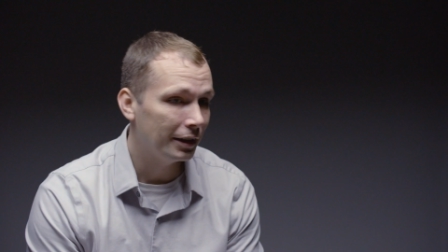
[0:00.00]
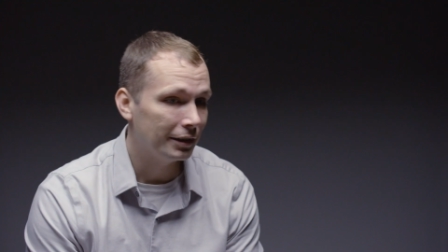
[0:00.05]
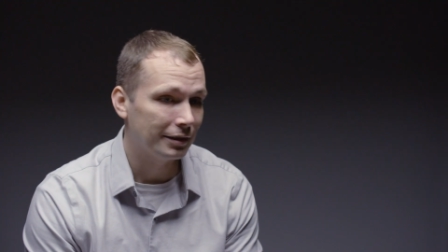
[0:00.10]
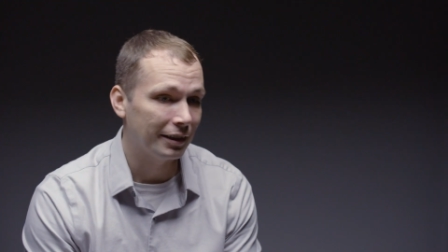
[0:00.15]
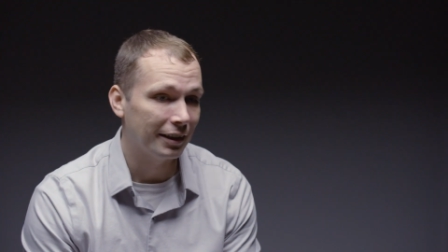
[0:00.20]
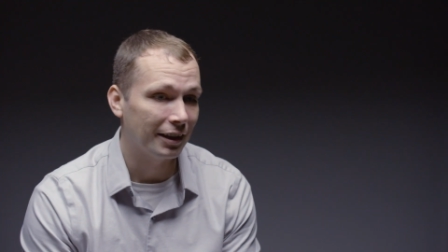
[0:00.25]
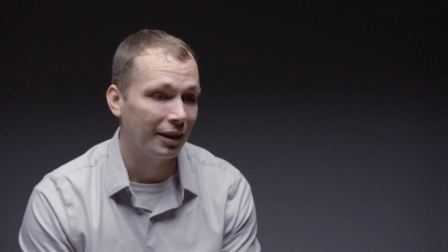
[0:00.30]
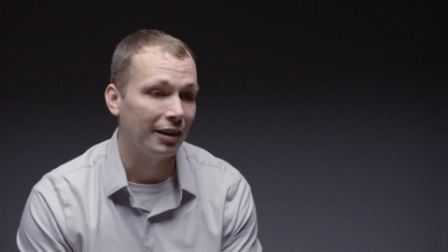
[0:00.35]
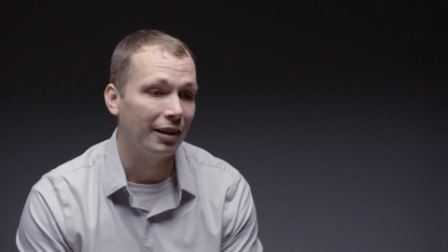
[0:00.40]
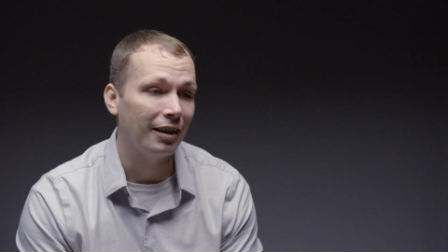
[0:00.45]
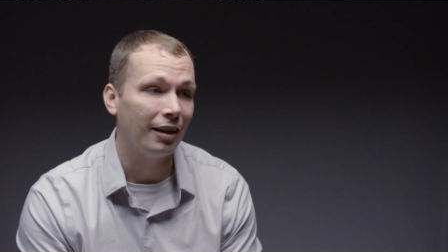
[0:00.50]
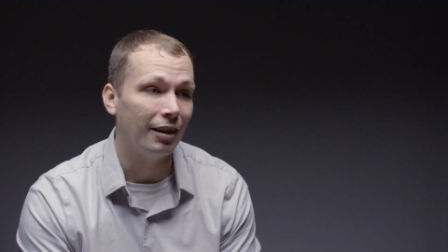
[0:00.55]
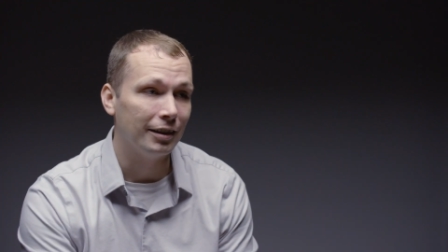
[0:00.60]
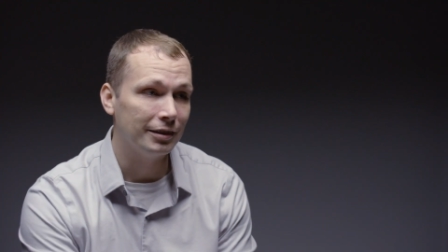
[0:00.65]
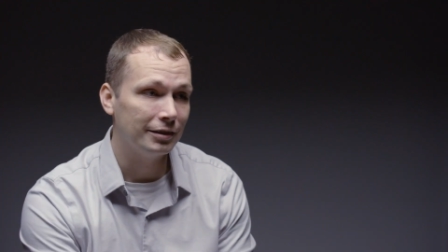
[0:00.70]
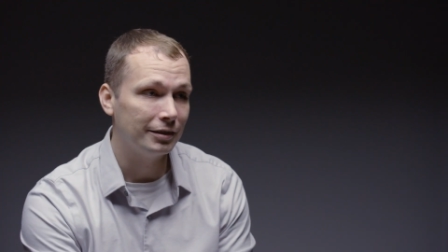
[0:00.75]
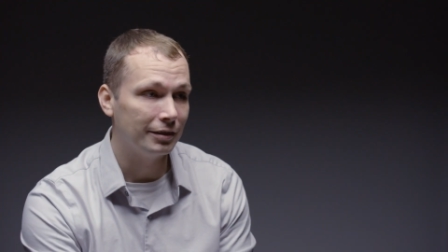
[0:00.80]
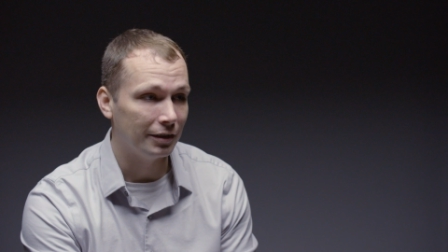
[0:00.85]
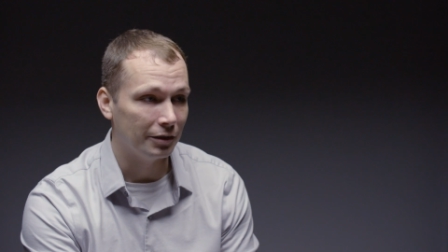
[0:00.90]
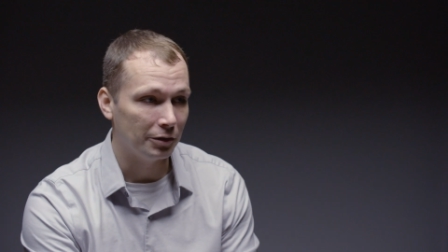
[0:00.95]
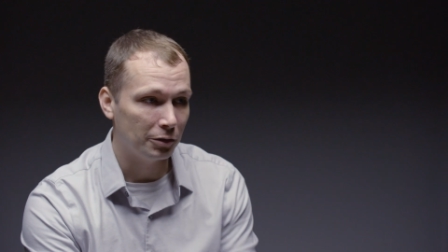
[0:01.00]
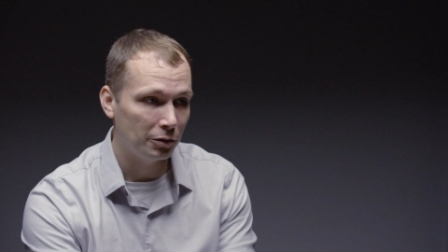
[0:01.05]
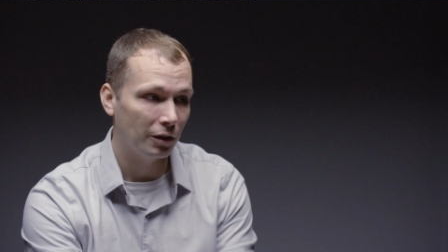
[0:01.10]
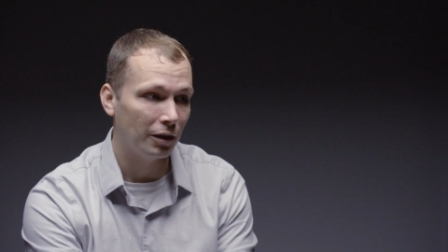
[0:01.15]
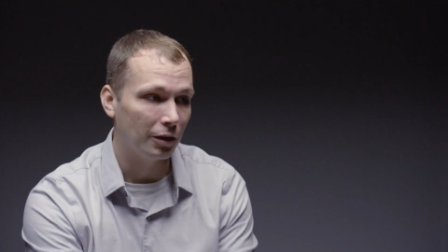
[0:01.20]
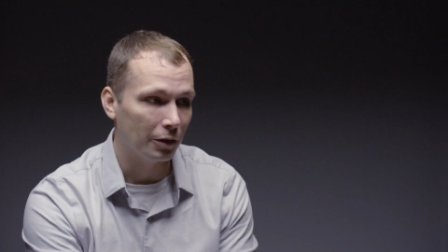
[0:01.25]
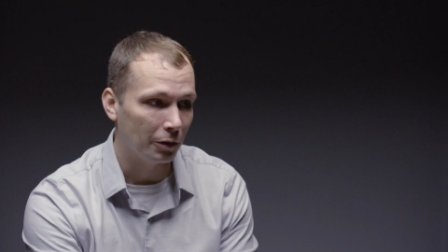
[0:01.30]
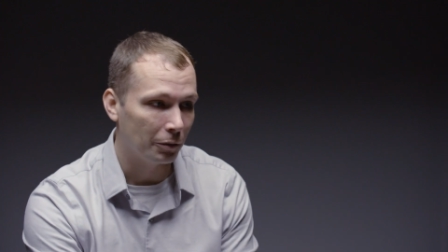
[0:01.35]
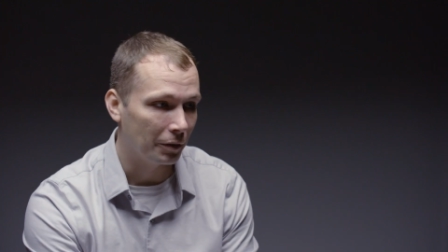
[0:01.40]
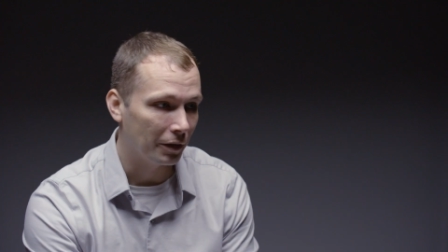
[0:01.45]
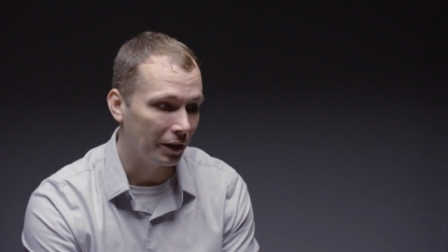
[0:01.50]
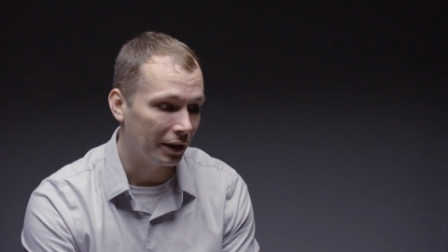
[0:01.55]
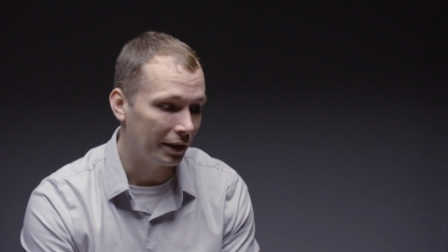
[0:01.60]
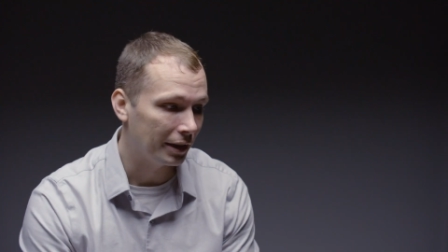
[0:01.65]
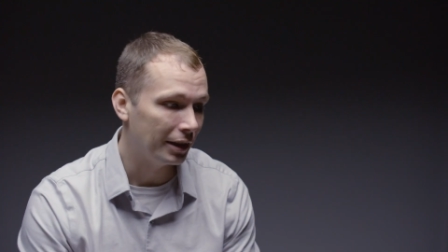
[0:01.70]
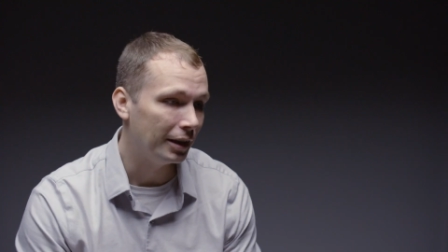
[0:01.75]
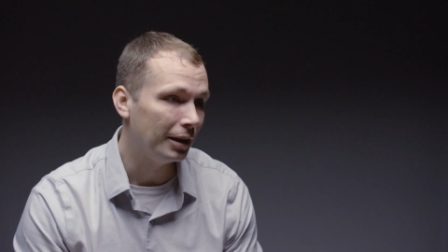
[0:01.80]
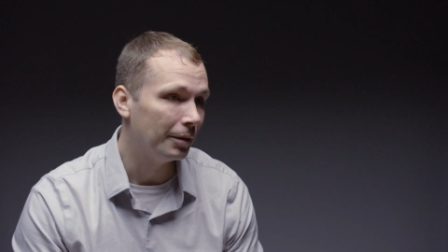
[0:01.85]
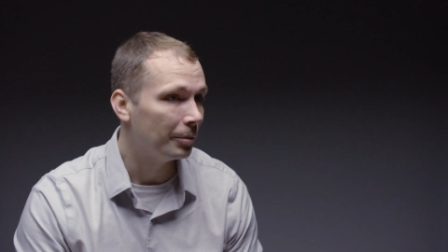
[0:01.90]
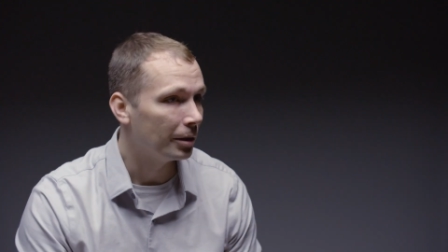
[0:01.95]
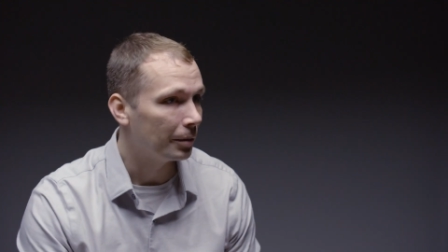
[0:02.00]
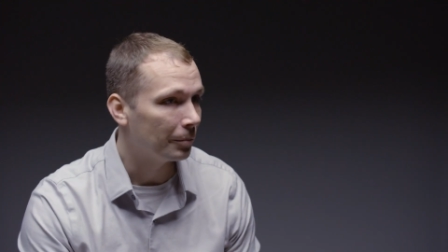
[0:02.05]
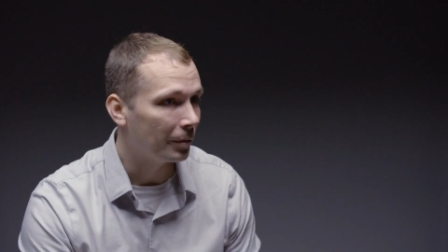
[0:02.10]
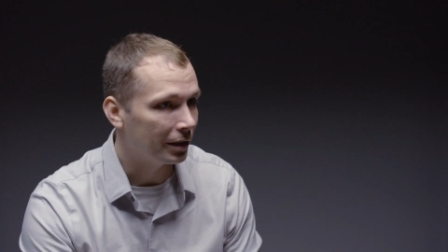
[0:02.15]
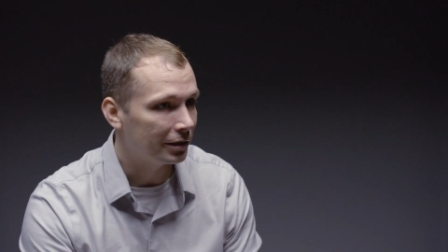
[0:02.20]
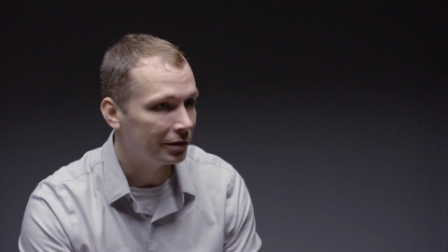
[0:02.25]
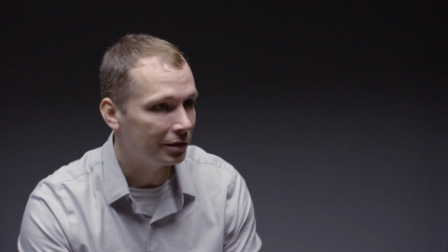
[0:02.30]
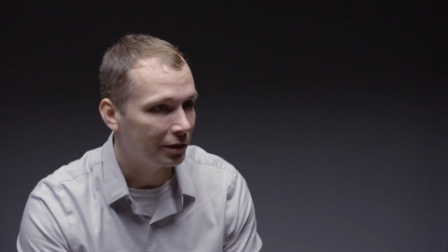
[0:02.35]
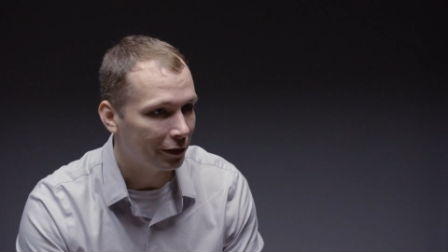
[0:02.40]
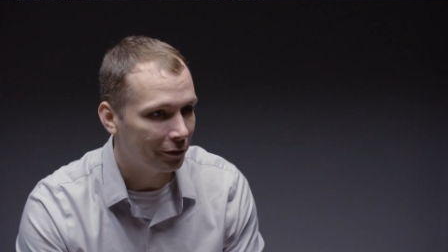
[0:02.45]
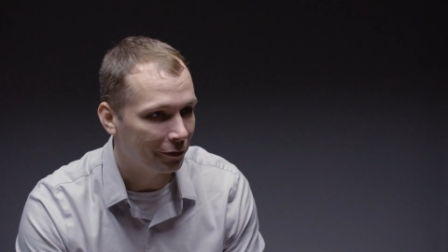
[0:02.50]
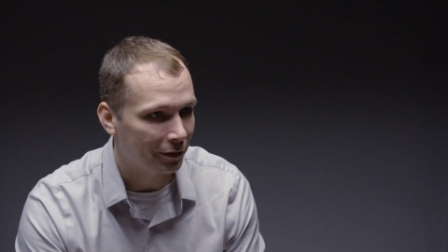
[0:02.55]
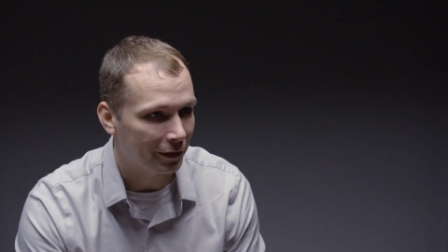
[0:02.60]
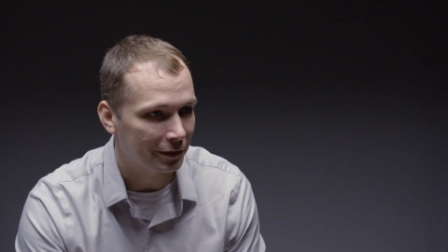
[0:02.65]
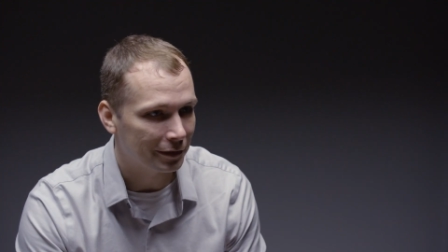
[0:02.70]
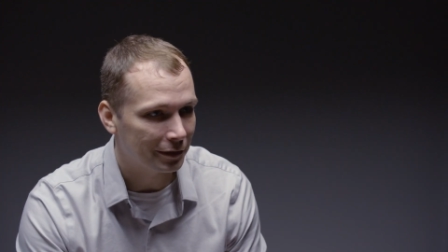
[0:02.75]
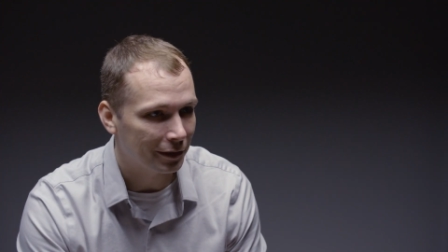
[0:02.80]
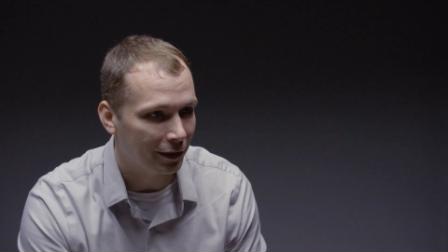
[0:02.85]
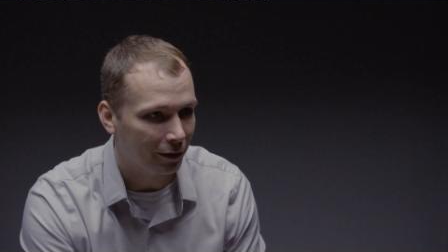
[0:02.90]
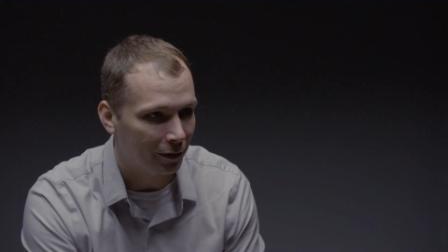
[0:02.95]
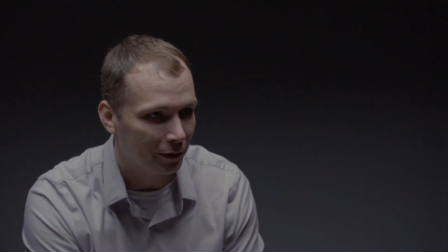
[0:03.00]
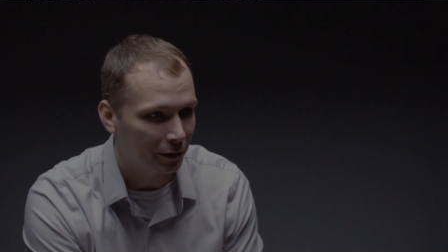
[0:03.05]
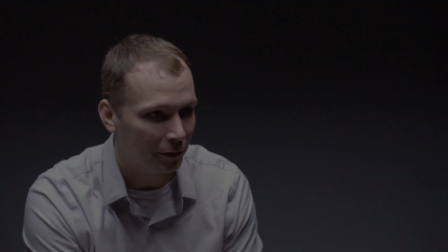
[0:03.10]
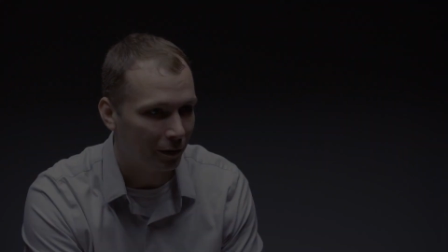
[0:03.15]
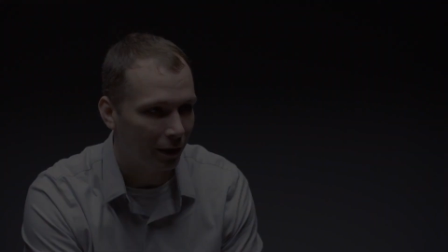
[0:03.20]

It's like a constant struggle with like keeping myself on solid